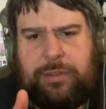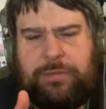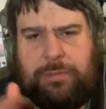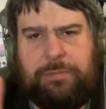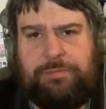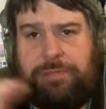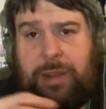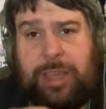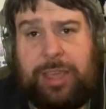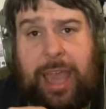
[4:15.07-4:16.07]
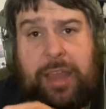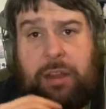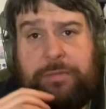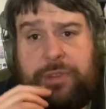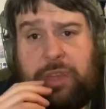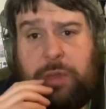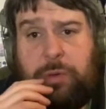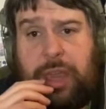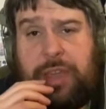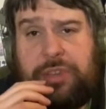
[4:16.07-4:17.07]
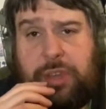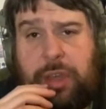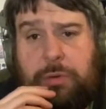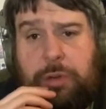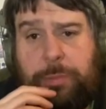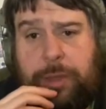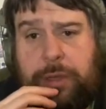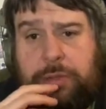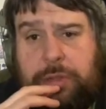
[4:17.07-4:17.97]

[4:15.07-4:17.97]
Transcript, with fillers: from probably getting on for two years ago almost.